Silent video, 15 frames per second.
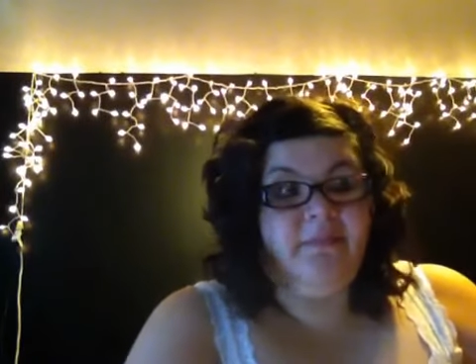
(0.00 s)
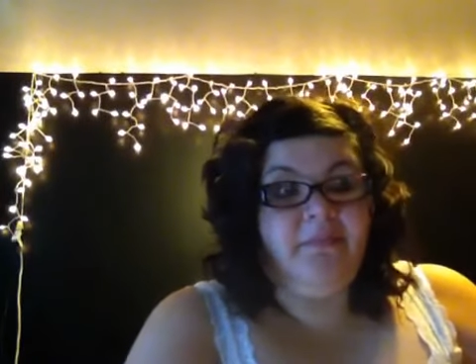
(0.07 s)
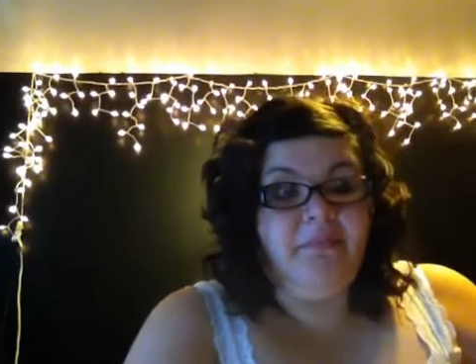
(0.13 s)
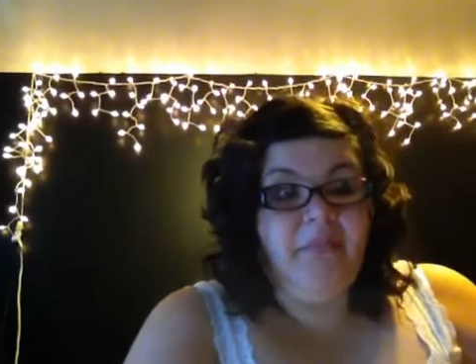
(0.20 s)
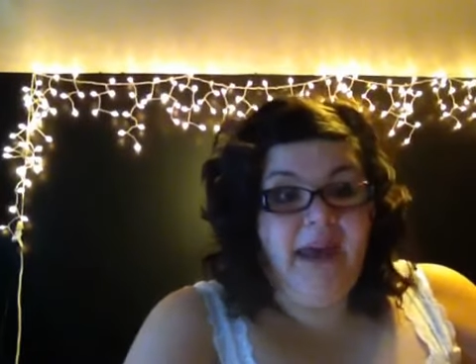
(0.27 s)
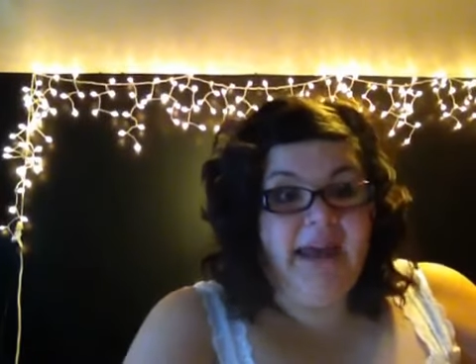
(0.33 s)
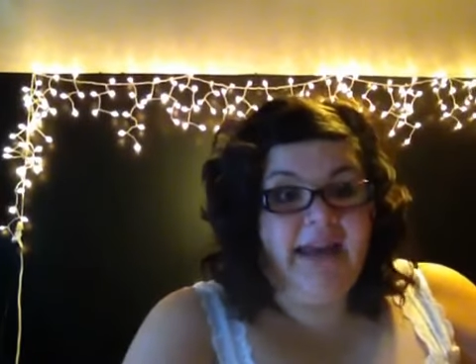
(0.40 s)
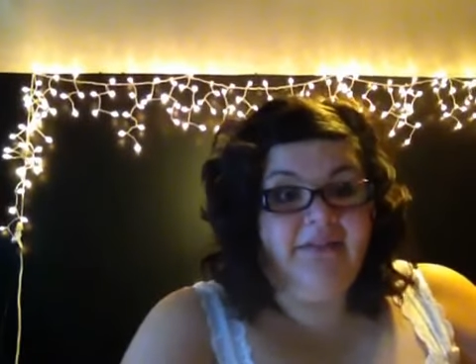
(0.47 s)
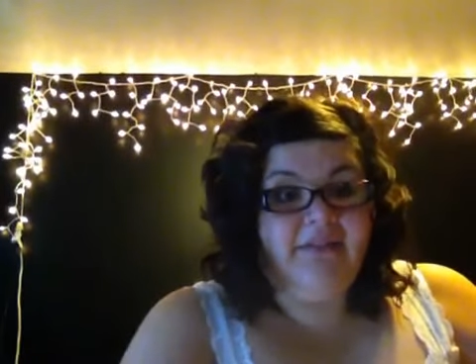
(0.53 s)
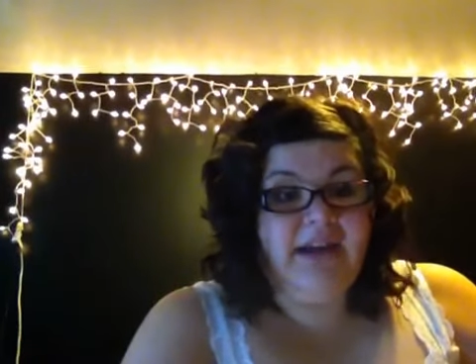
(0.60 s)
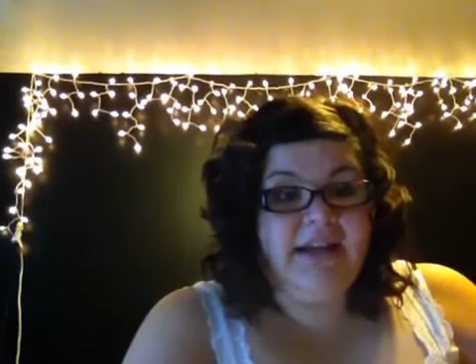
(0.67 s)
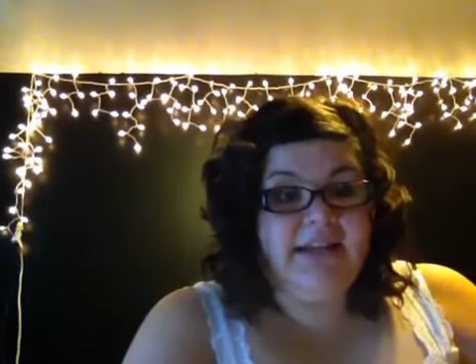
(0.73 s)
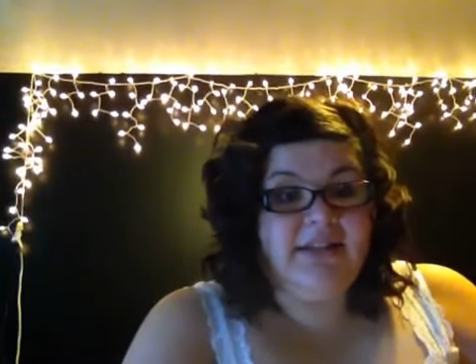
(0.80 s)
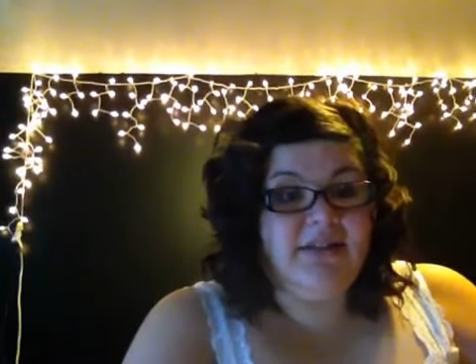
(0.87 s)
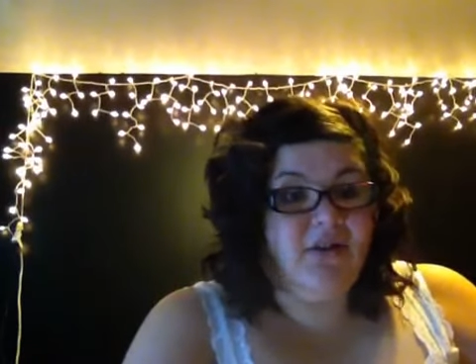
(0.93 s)
My
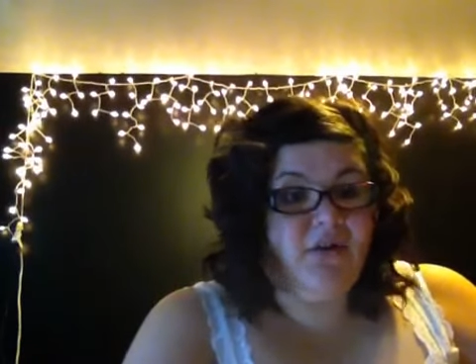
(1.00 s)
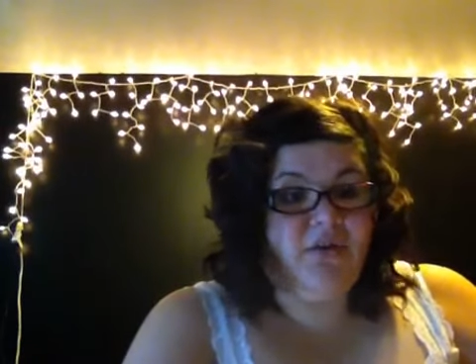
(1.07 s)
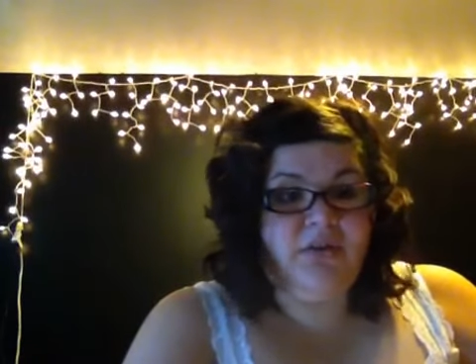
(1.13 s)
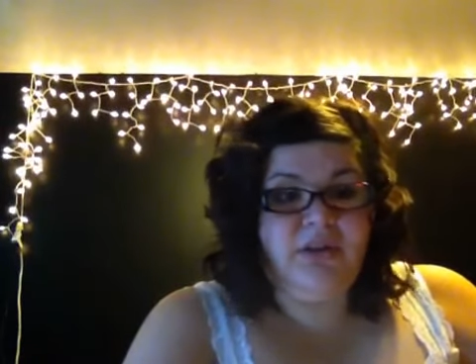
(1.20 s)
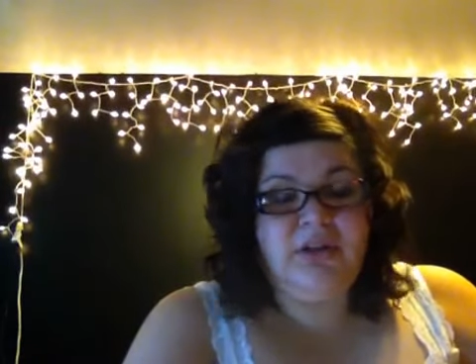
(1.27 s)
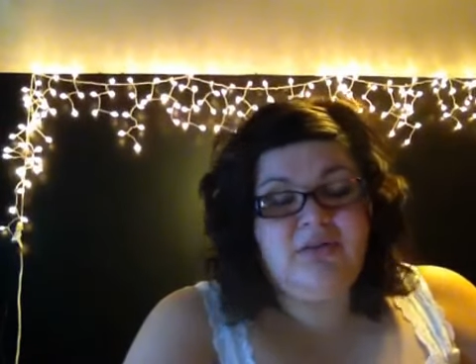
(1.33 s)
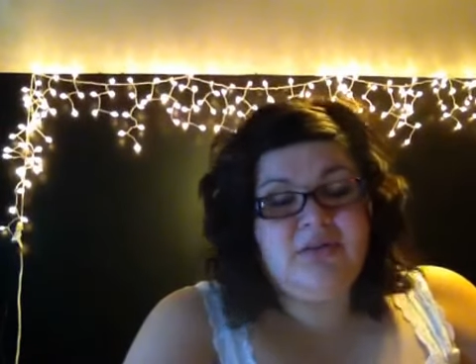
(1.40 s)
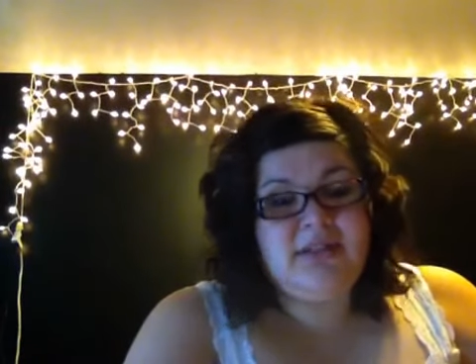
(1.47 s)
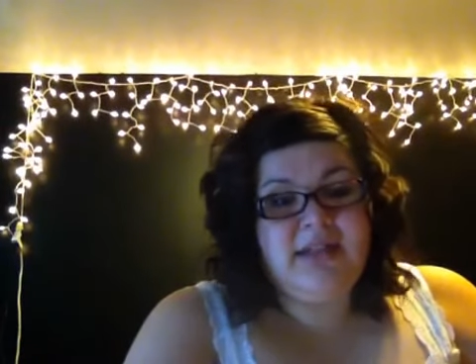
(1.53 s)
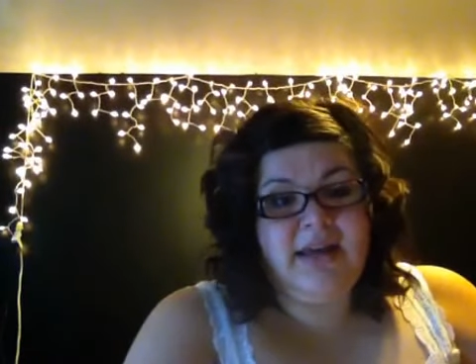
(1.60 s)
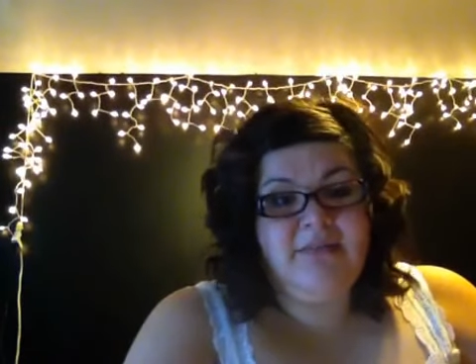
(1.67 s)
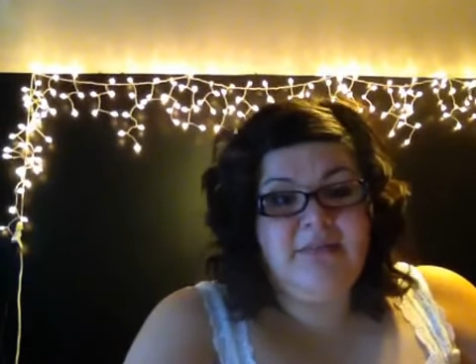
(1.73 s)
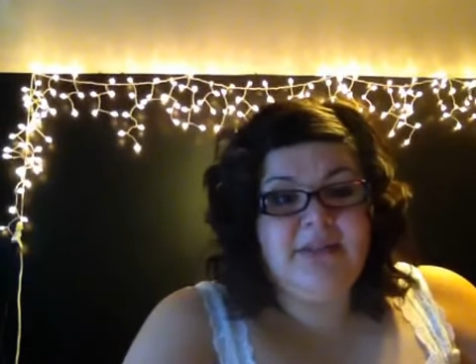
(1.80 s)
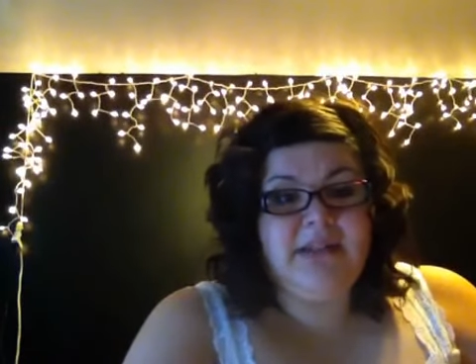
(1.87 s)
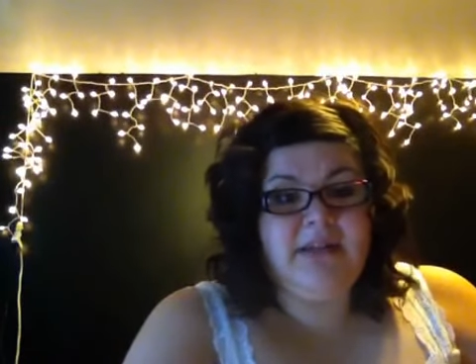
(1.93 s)
advice, don't use
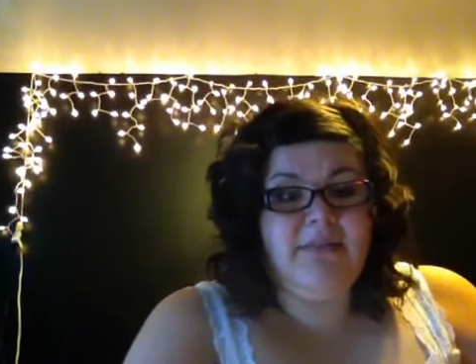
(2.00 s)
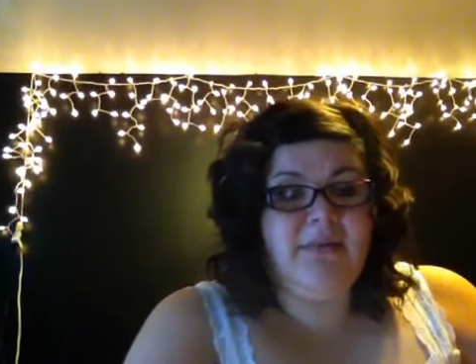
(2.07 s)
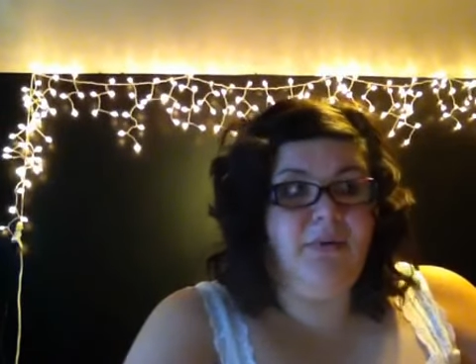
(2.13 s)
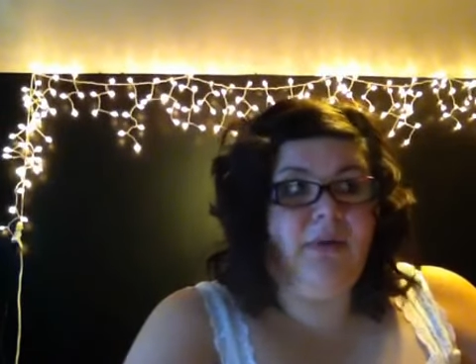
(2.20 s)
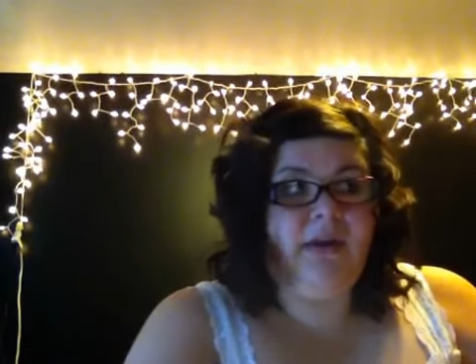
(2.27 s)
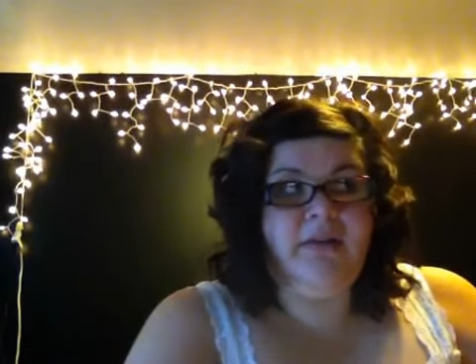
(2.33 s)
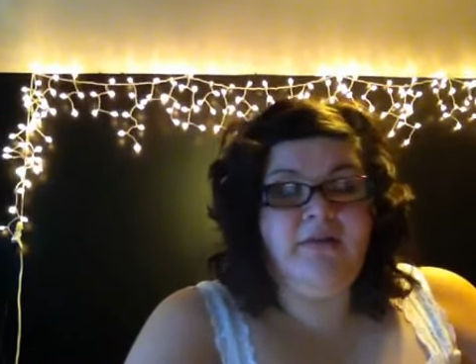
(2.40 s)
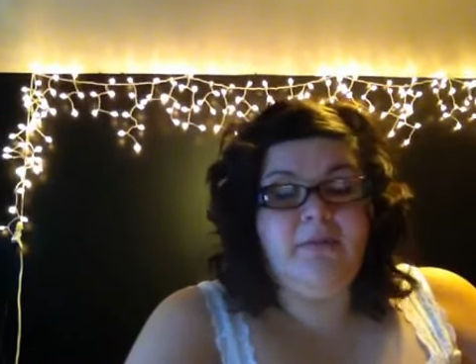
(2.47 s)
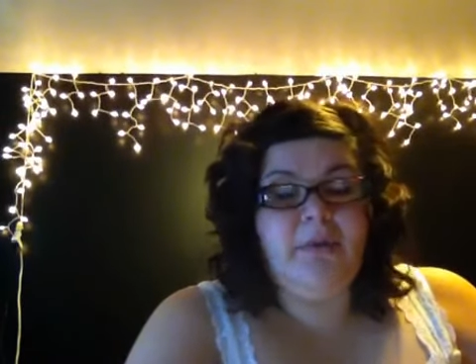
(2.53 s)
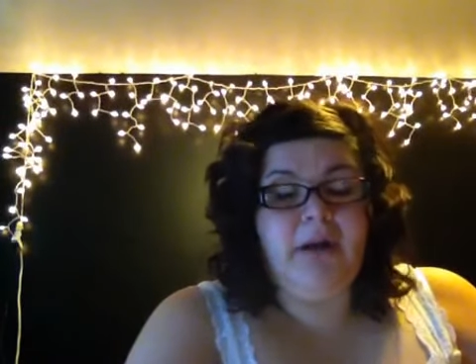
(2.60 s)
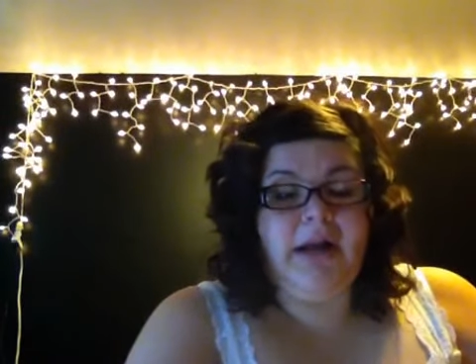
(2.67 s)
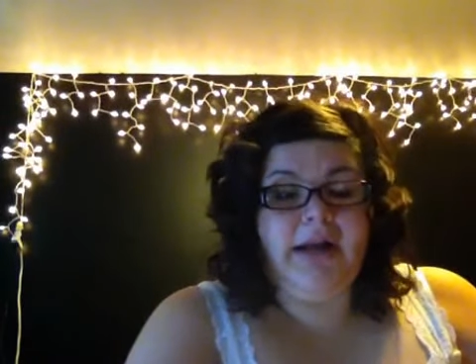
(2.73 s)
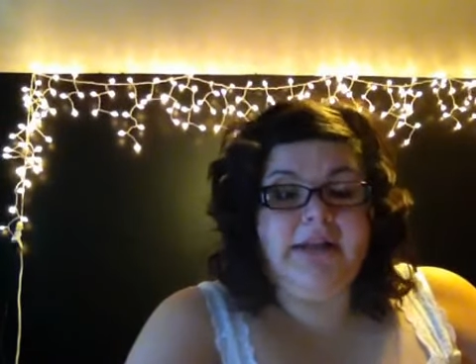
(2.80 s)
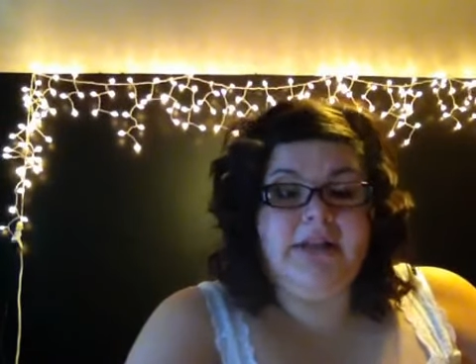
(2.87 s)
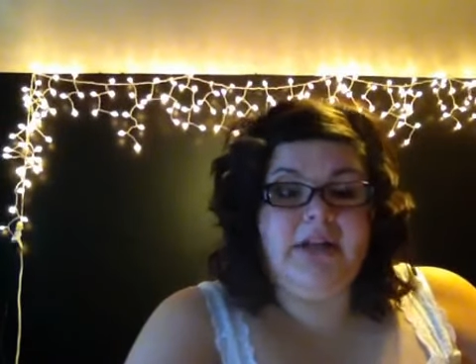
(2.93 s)
them. It's going to be way
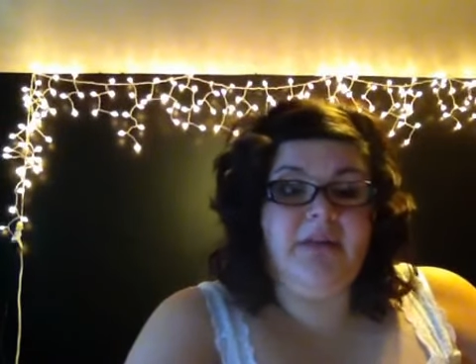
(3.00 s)
overpriced.